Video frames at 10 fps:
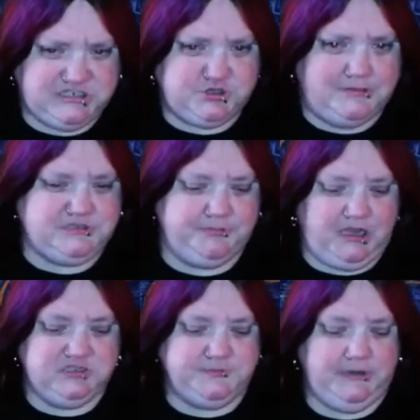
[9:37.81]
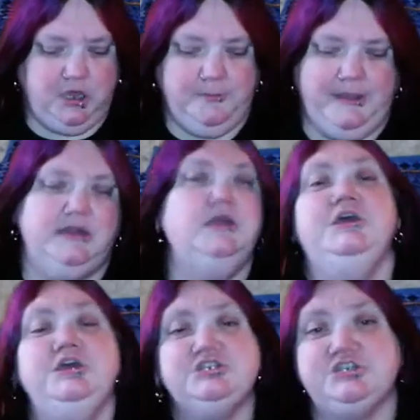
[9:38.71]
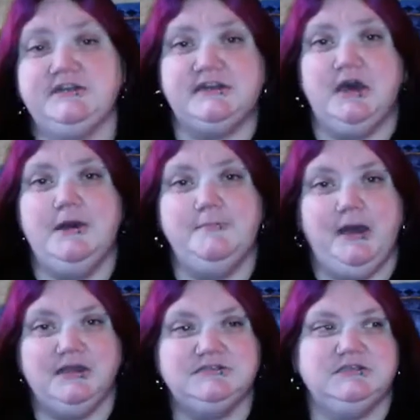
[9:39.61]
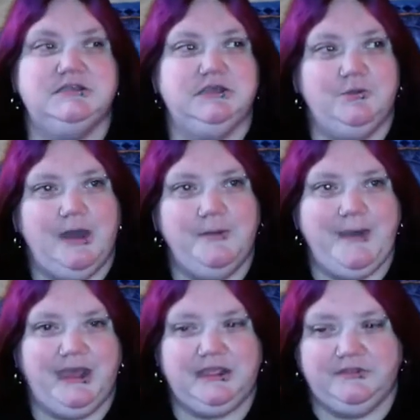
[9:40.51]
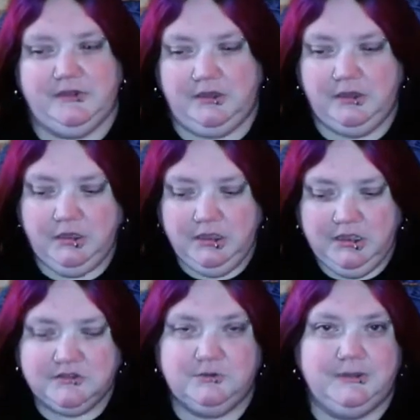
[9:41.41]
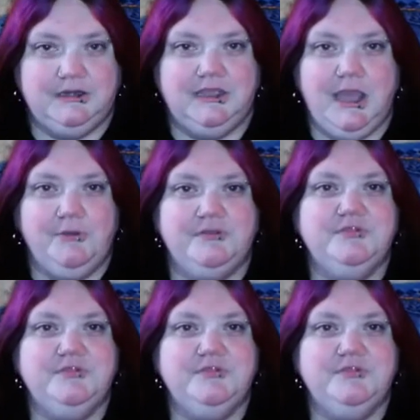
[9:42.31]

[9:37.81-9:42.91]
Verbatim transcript: description box below, but she did an unboxing a while back of the the Wendigo,